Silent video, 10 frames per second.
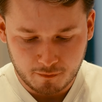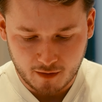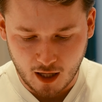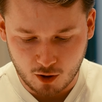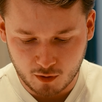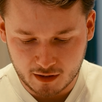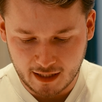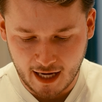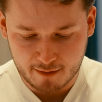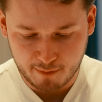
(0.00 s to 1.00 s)
I'll quickly
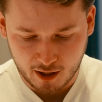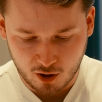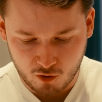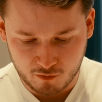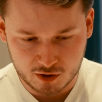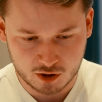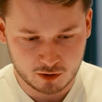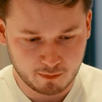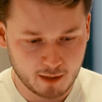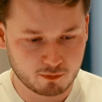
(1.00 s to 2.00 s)
head back over
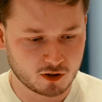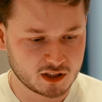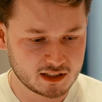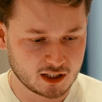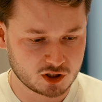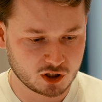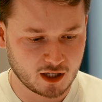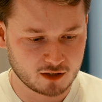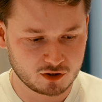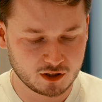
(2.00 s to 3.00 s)
to Byte Proxies, and I'll show you
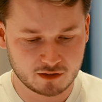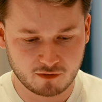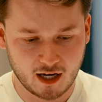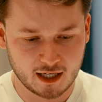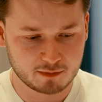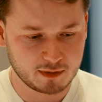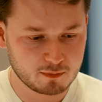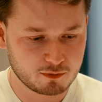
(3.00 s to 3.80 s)
how to do this for ISP